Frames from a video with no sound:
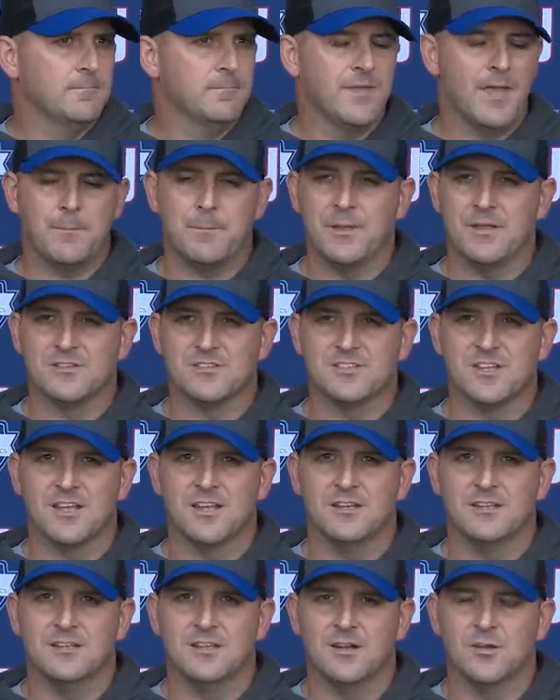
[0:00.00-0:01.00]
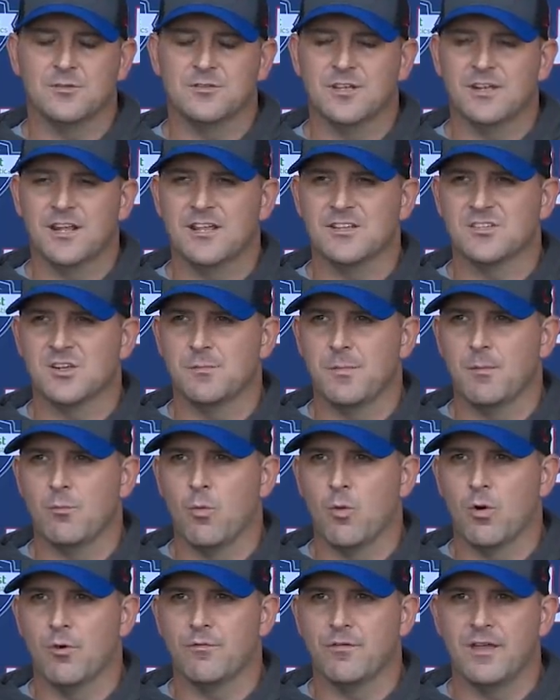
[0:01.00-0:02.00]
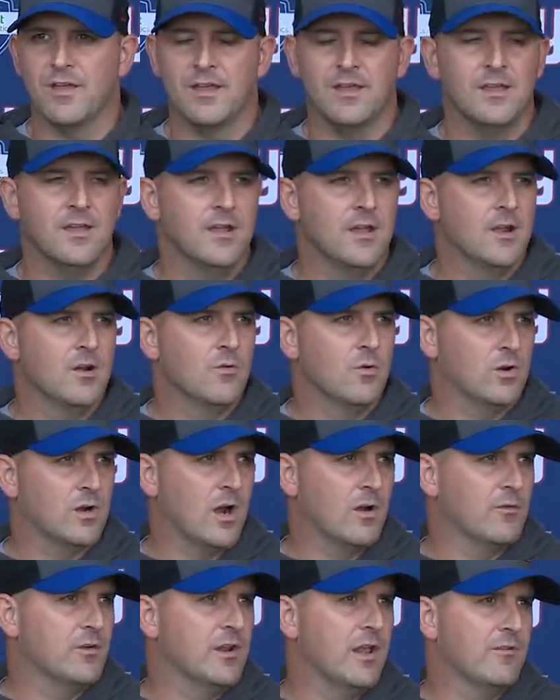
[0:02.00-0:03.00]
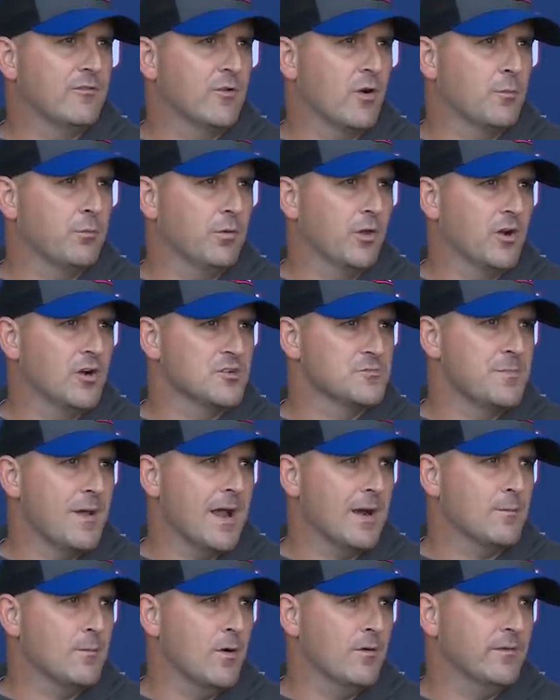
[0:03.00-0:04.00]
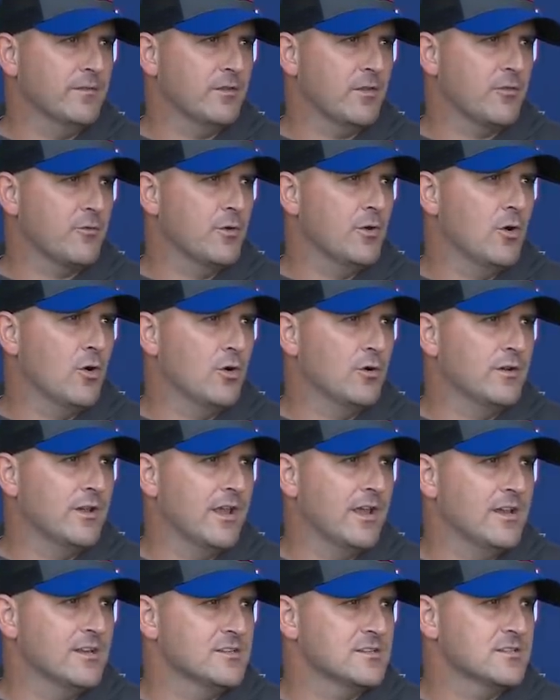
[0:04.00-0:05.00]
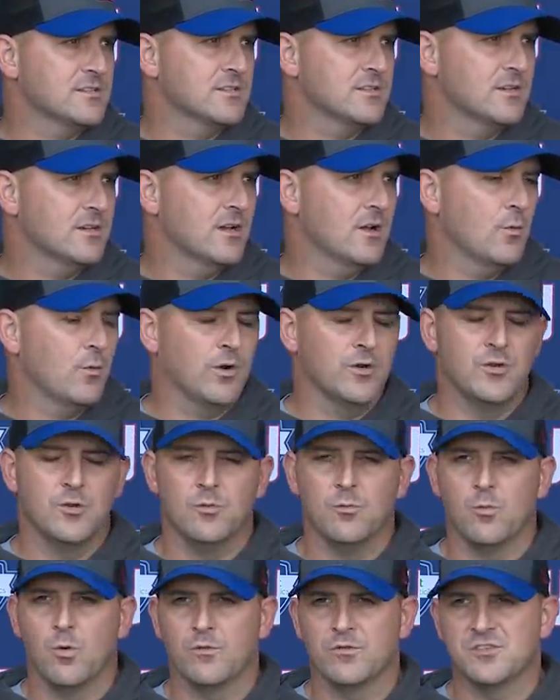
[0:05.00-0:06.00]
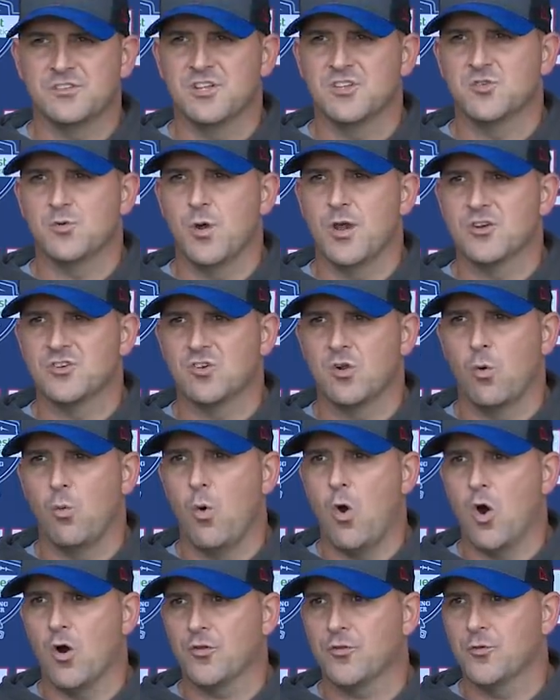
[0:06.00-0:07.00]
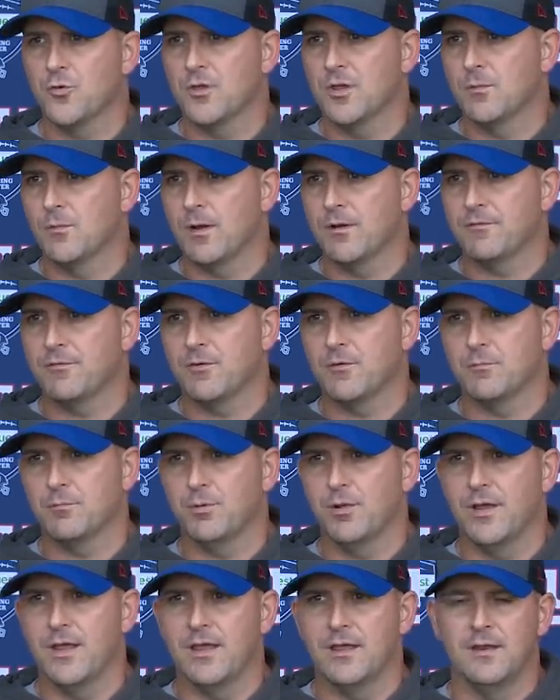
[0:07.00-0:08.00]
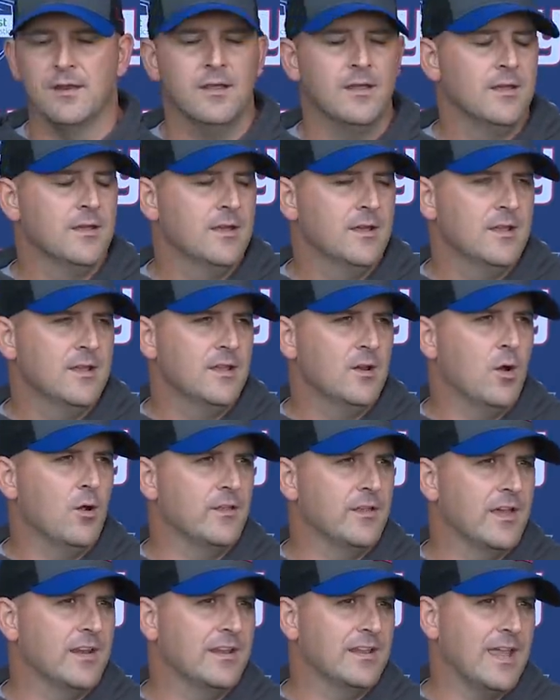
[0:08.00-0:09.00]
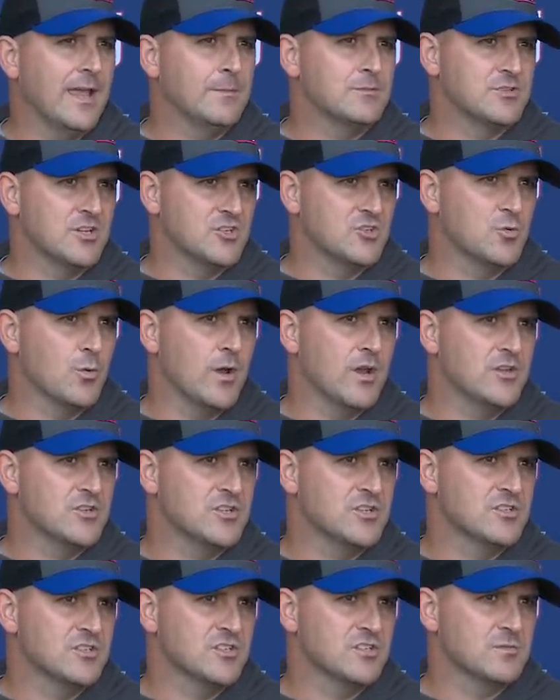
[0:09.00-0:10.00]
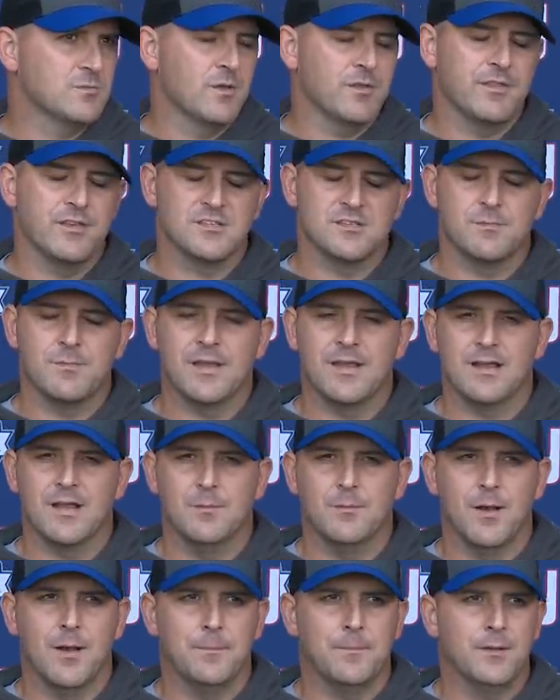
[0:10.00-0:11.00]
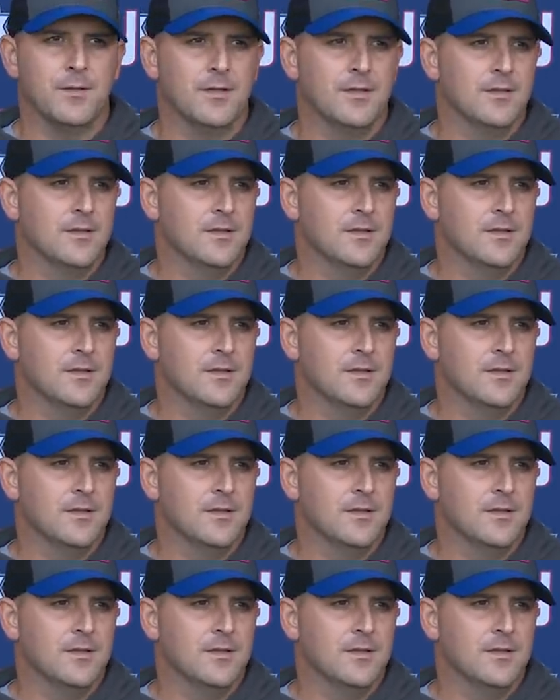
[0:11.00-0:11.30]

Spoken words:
That being said, you know, today's going to be more of a recovery day for our players, back them off after three hard days. We're going to do more of a situational walkthrough, getting ready for playing, you know, all the end of game situations and some other things that may come up.